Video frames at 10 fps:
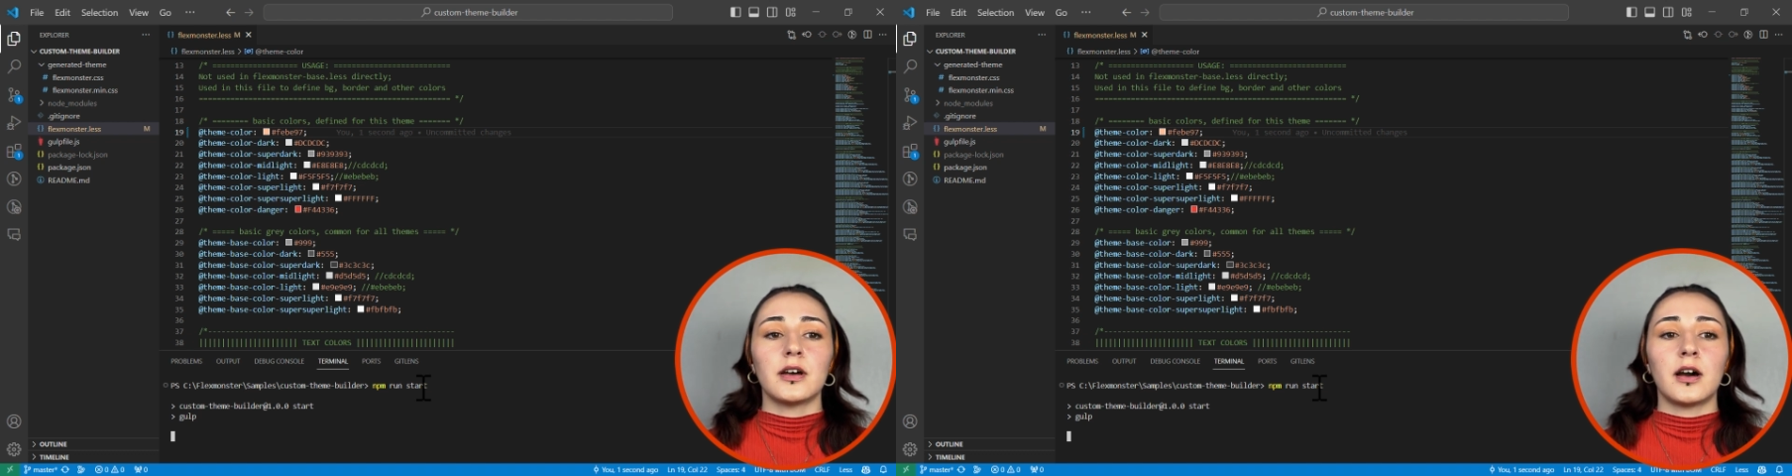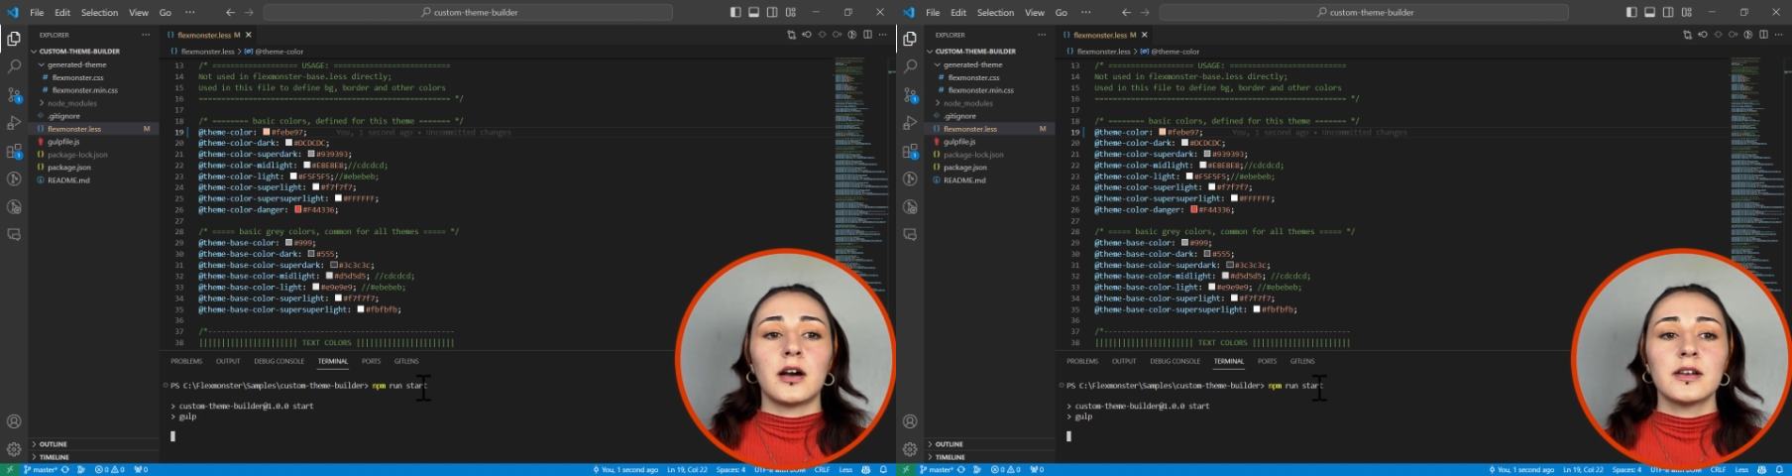
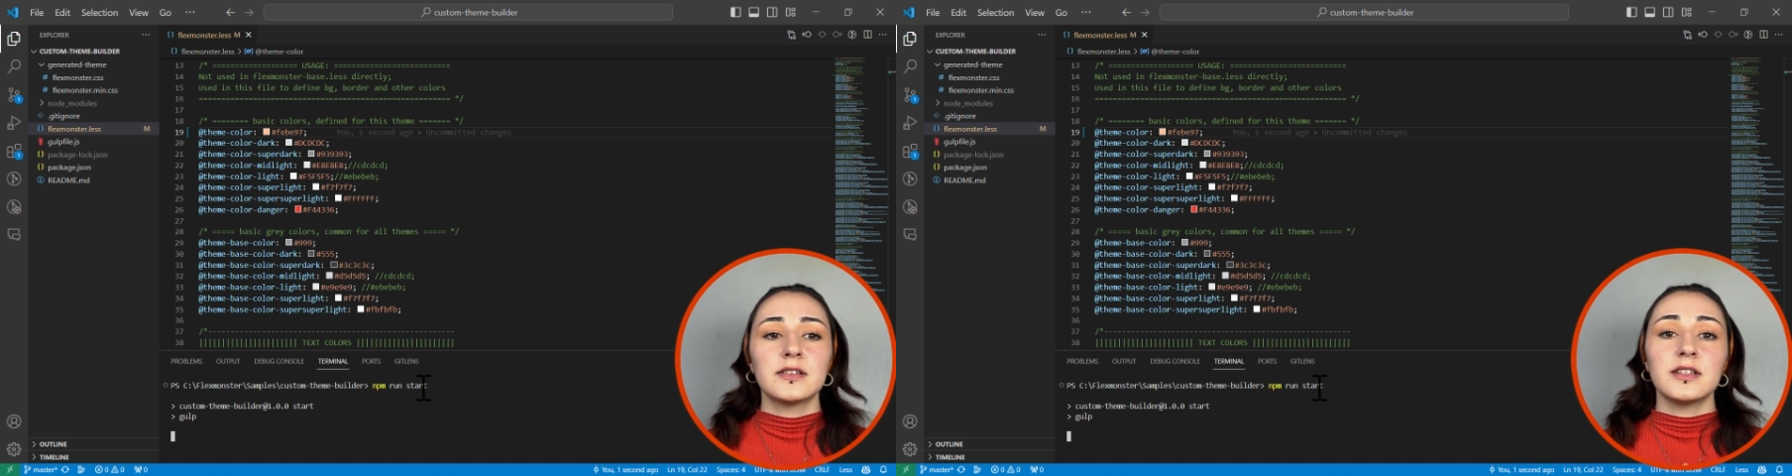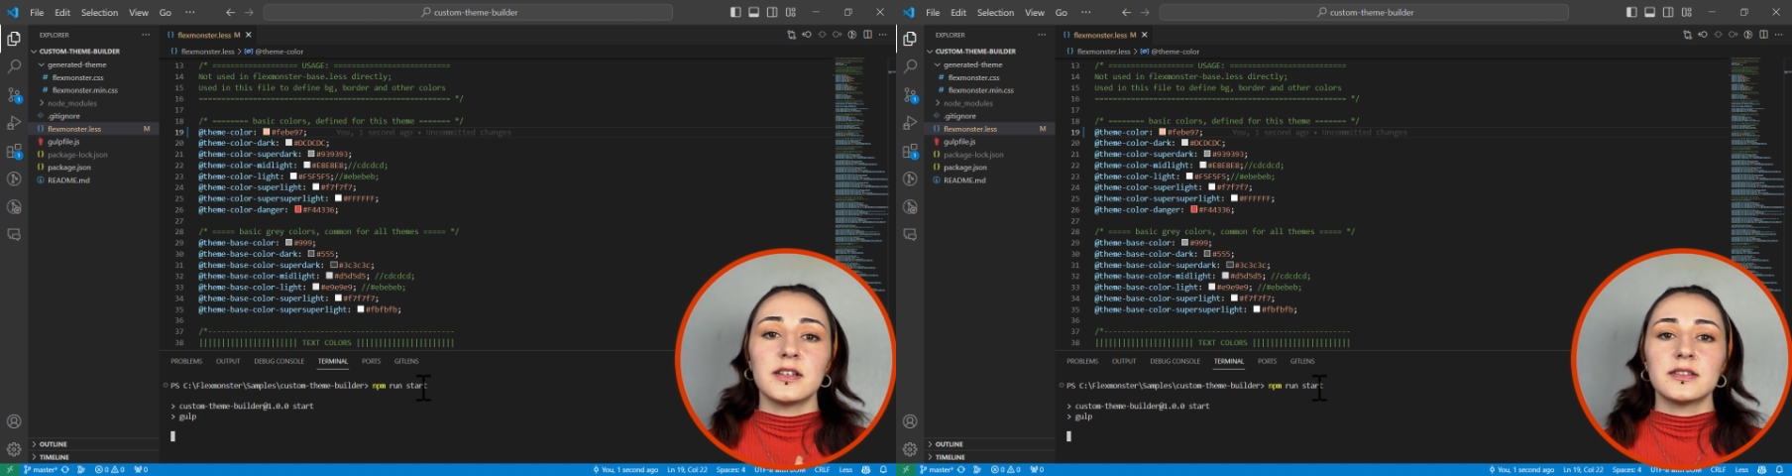the
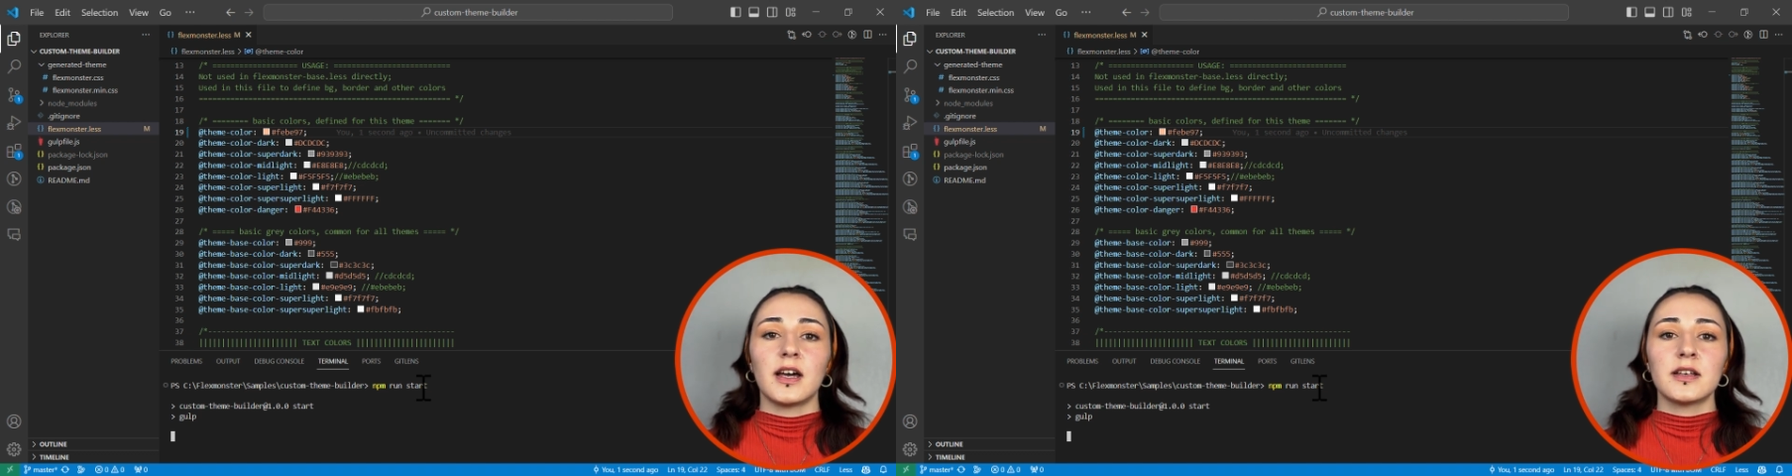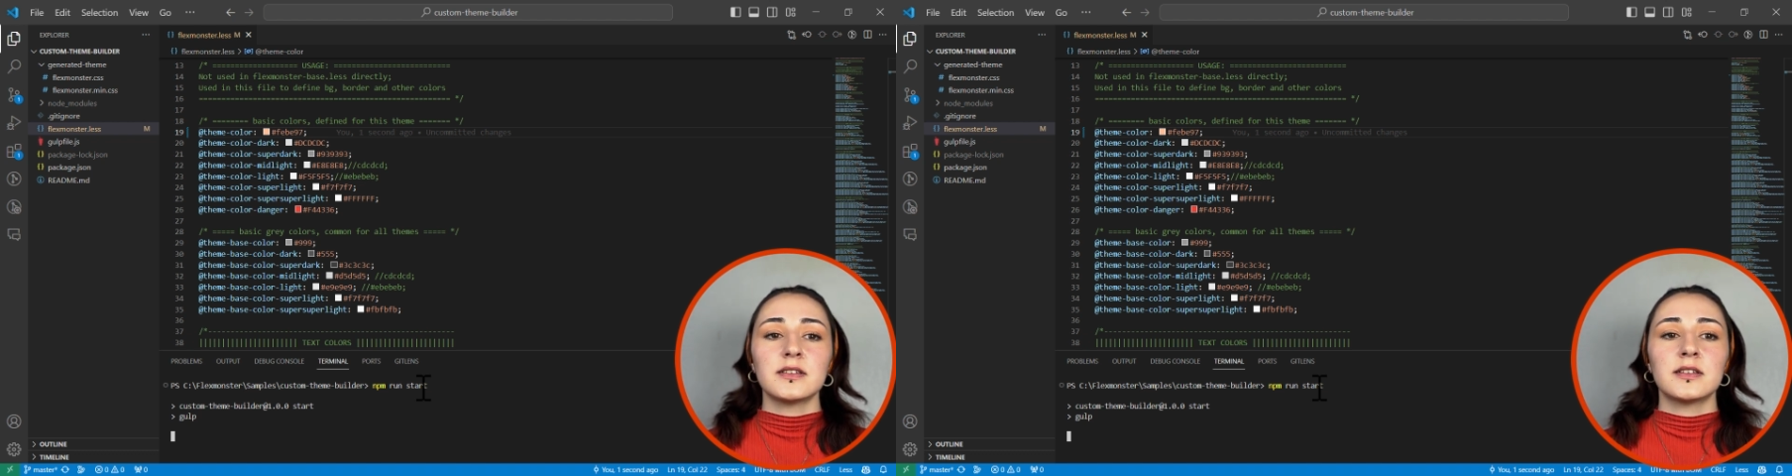
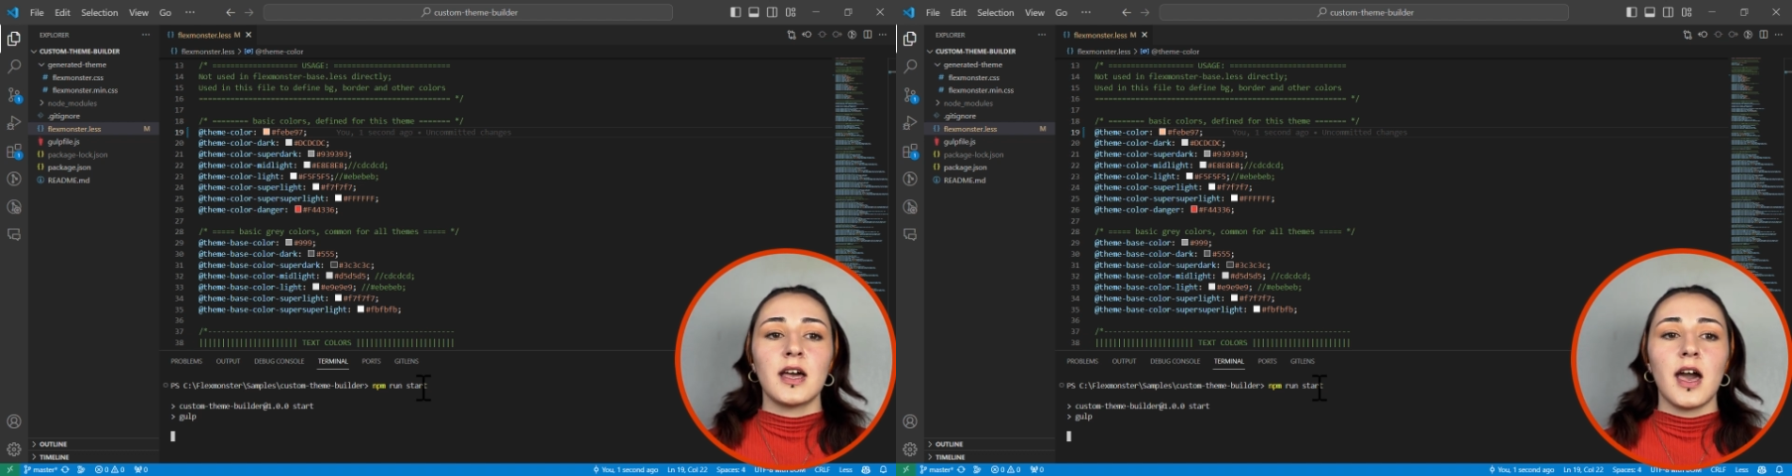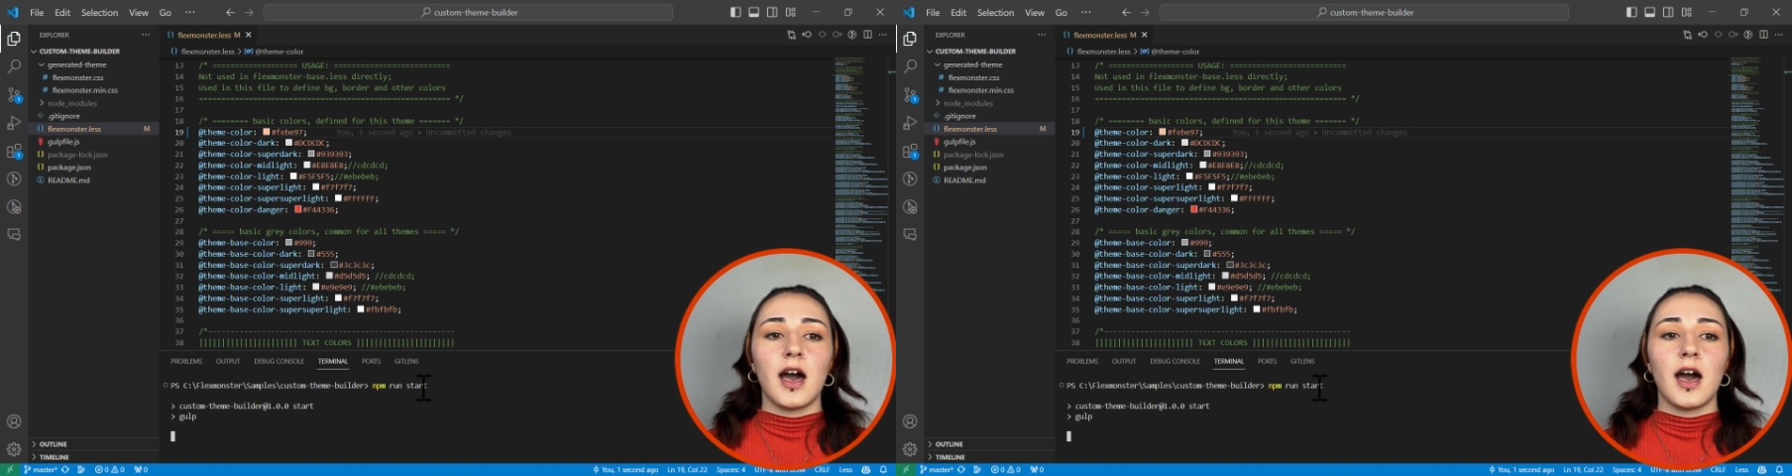CSS